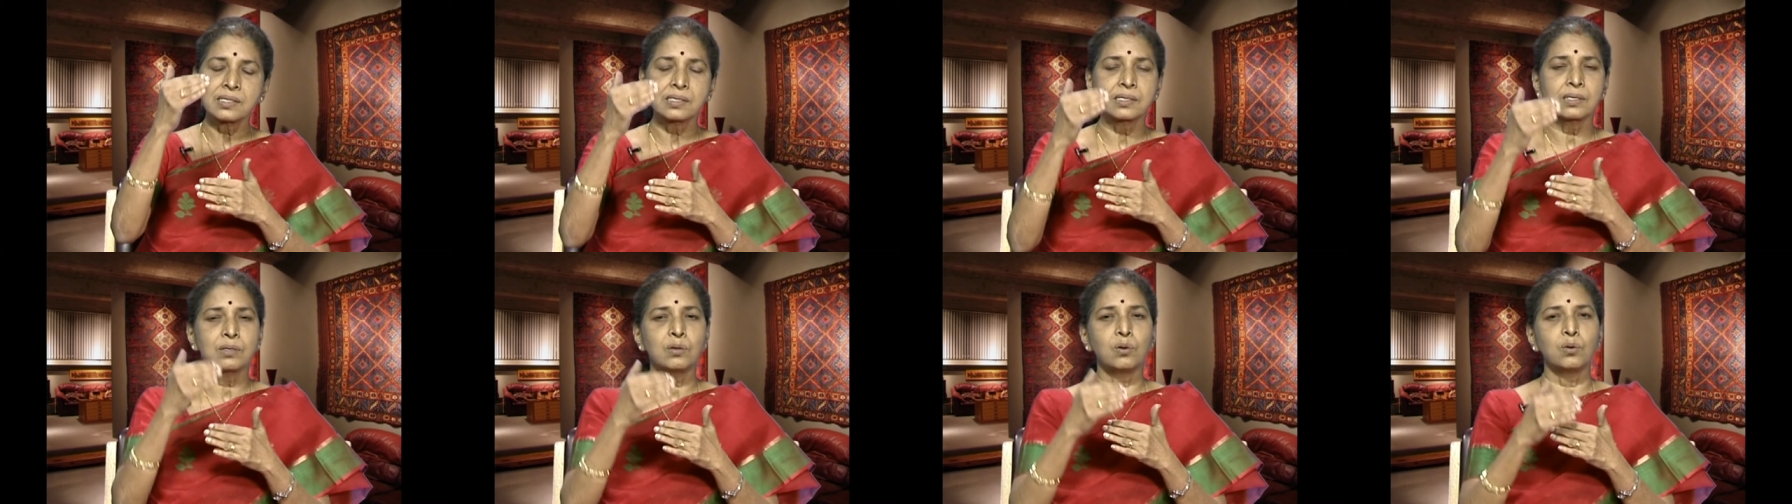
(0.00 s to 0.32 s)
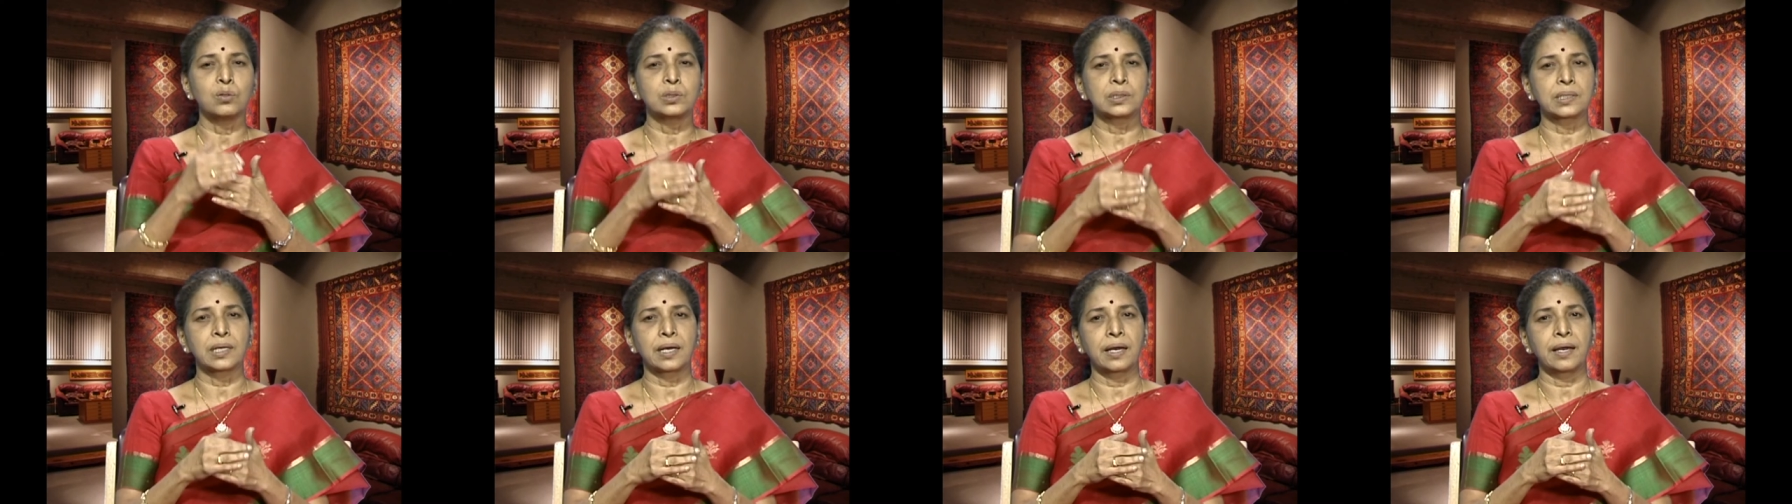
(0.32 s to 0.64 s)
goes
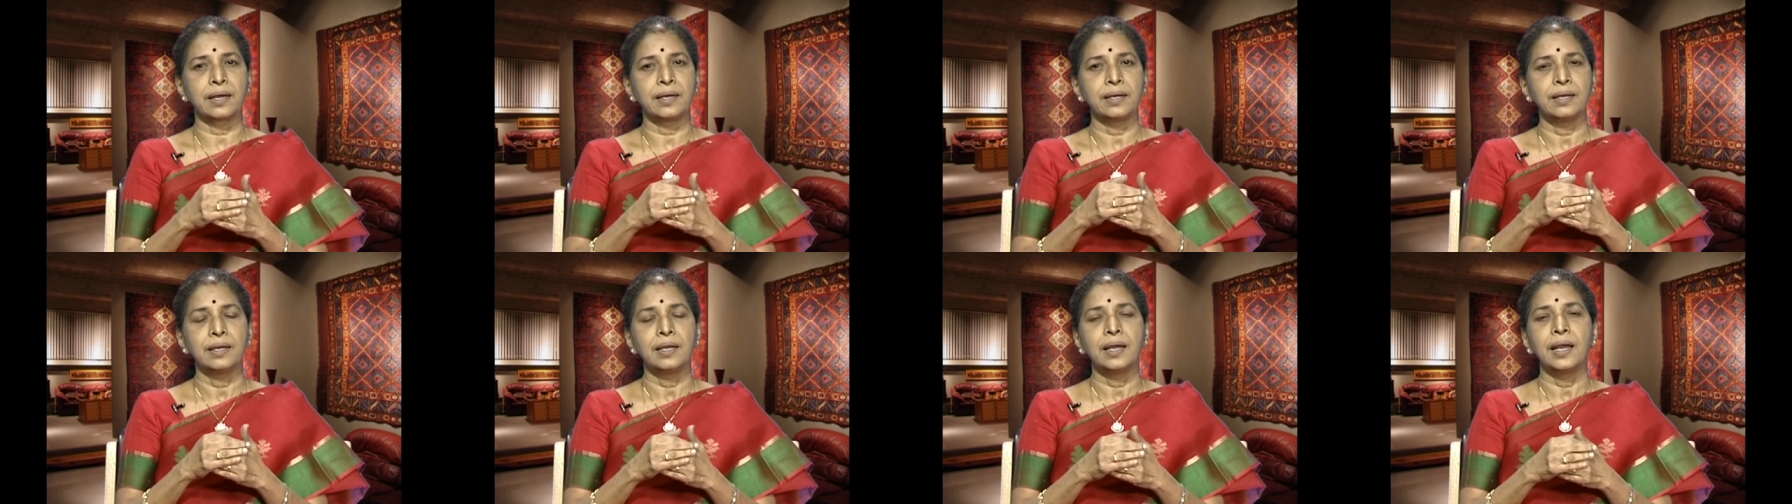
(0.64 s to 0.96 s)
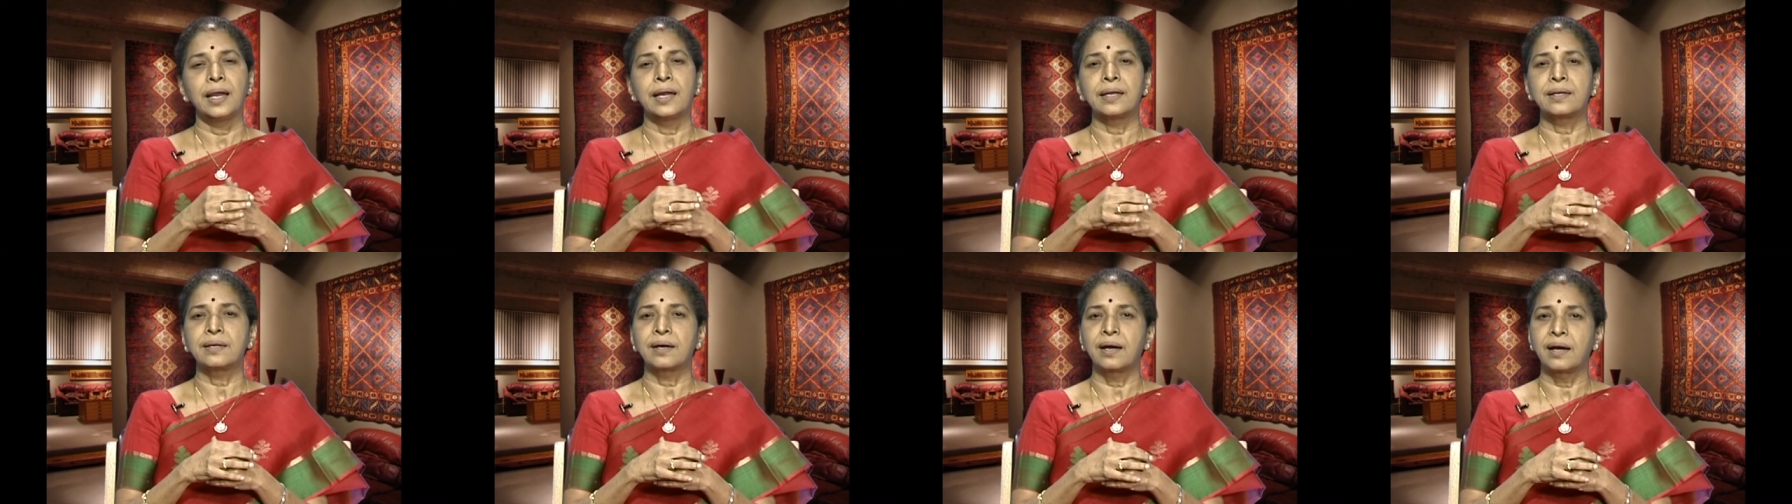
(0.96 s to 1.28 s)
high
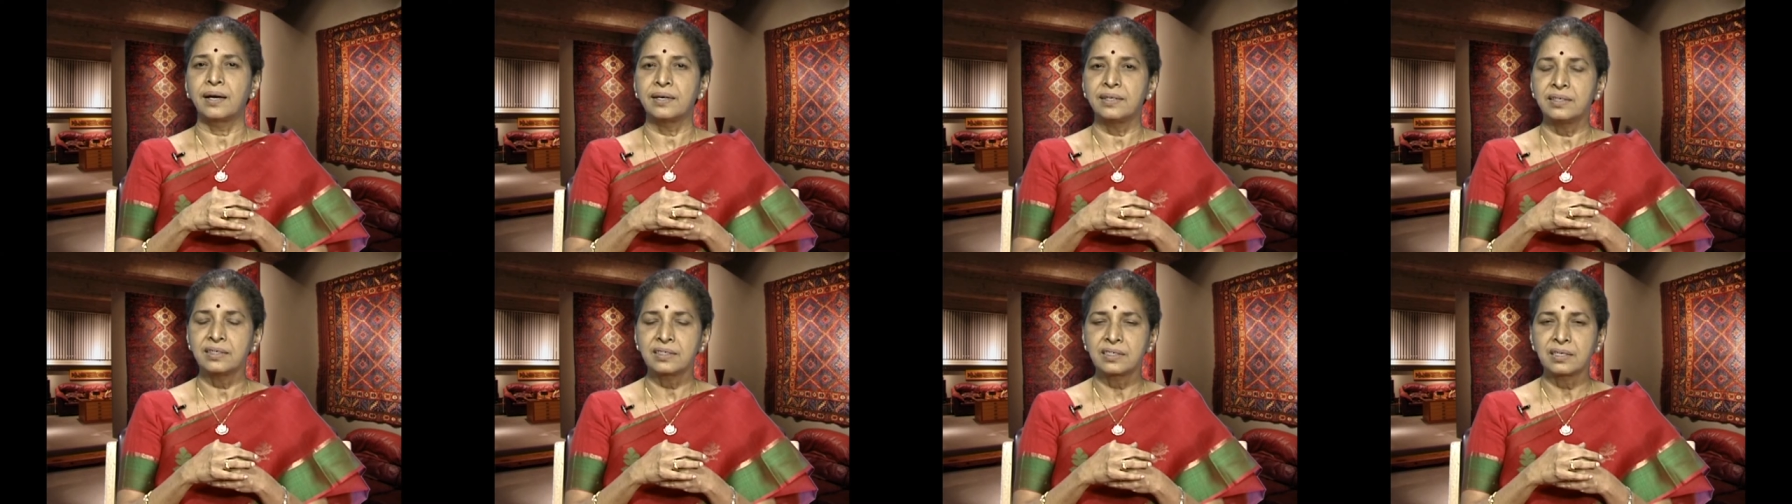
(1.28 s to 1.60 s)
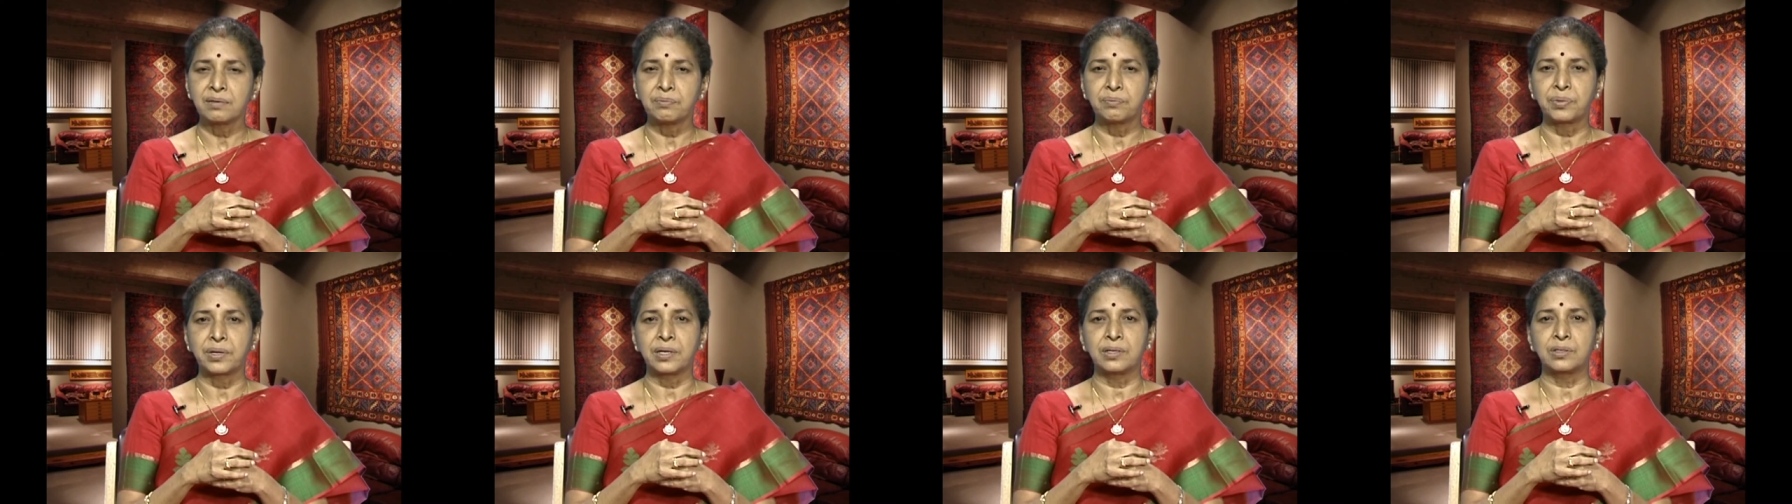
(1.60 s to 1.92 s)
at a higher
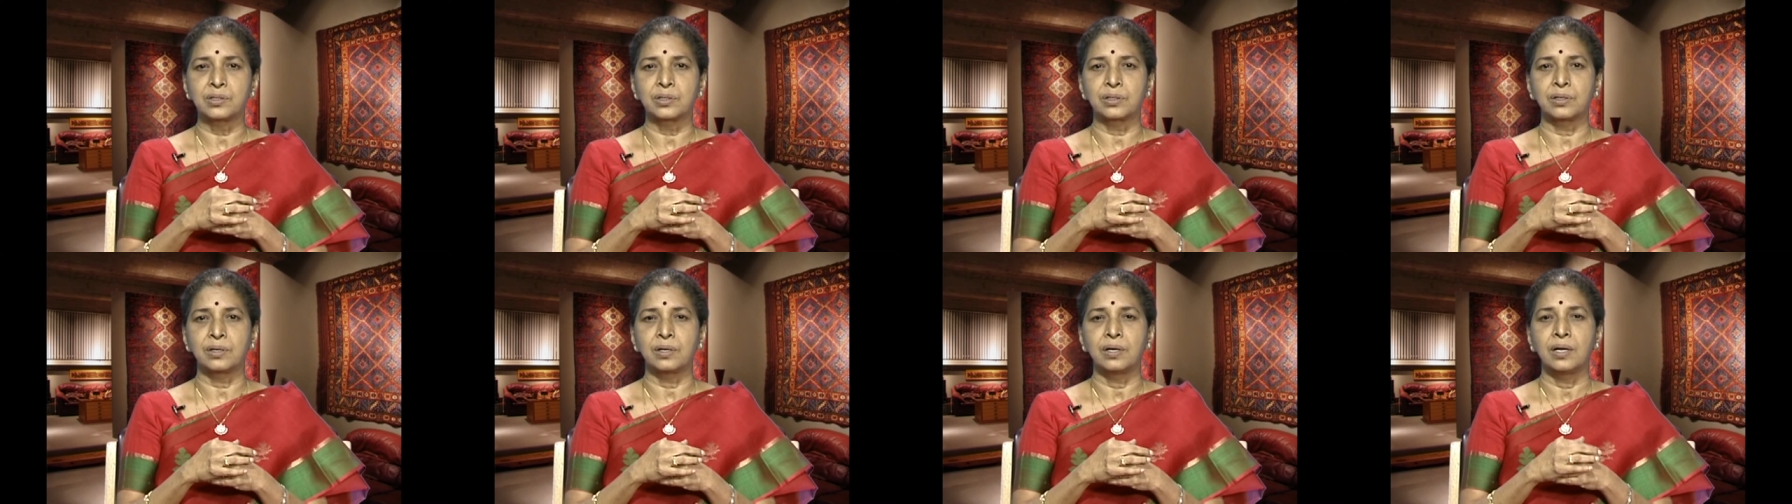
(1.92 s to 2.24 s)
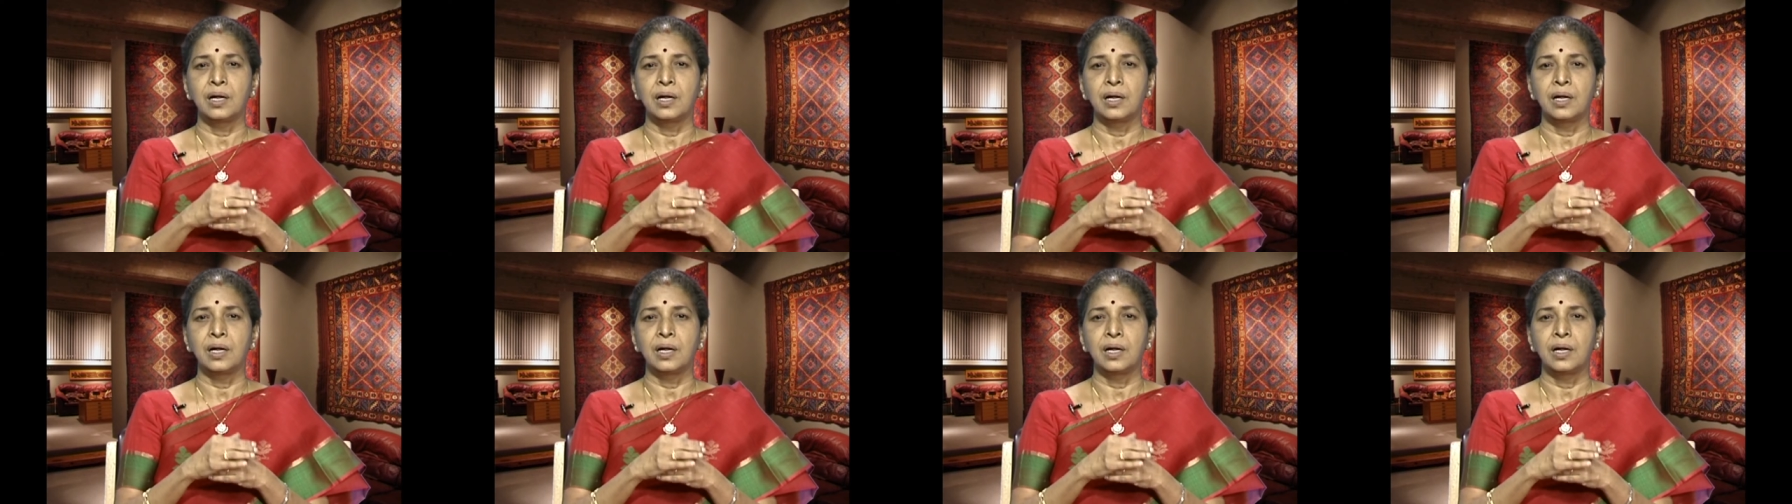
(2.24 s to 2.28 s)
temperature